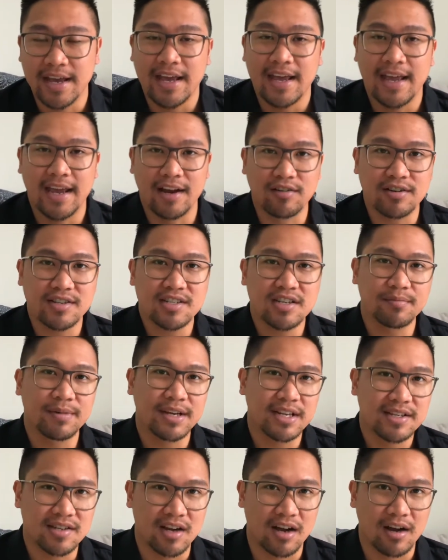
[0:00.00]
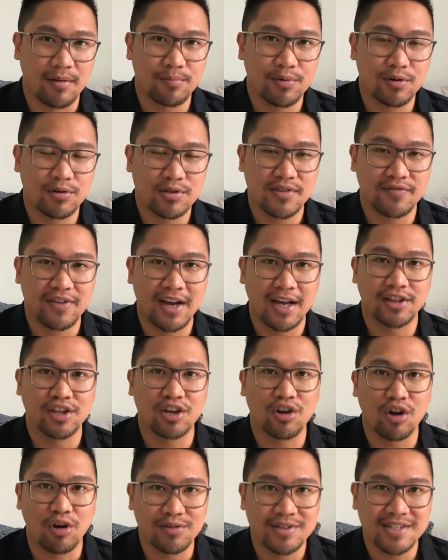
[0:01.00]
here are some examples of how the
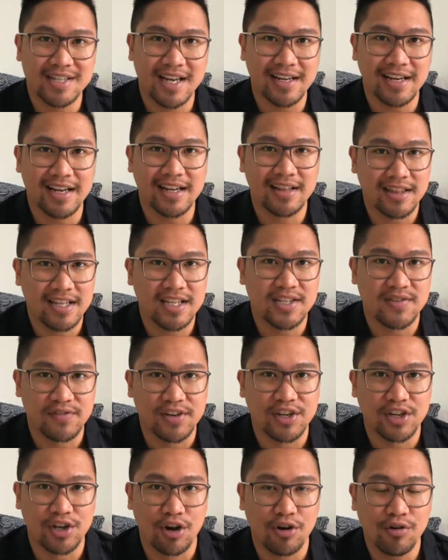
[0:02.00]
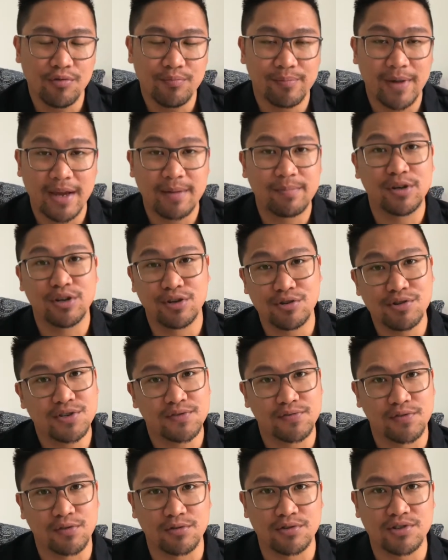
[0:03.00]
content in this video may be
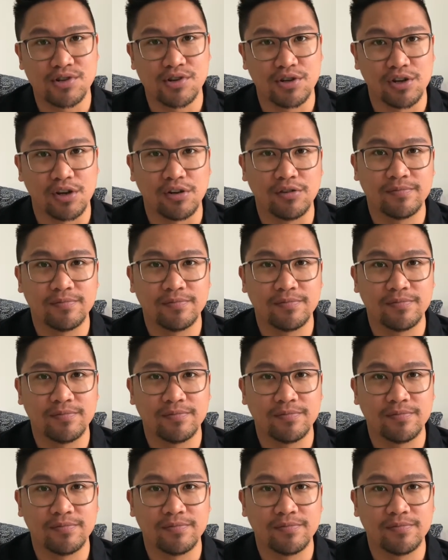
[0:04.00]
useful to you.